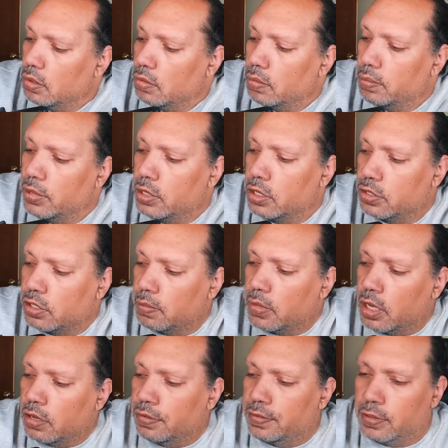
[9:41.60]
because of
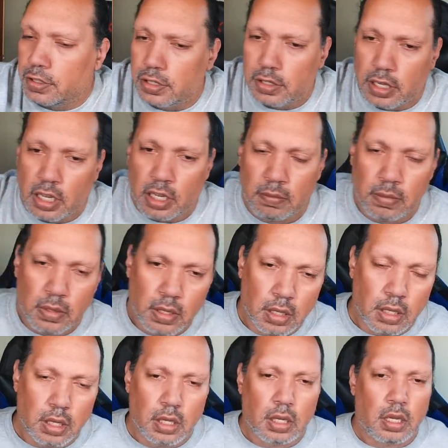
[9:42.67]
my first name.
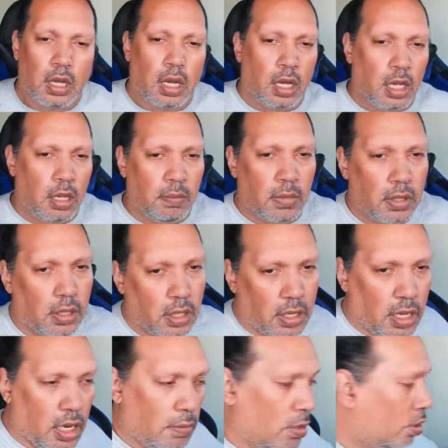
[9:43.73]
The
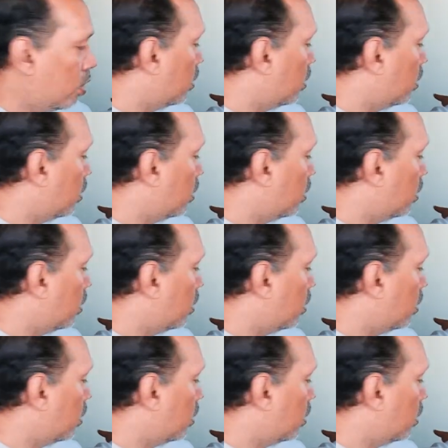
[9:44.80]
camera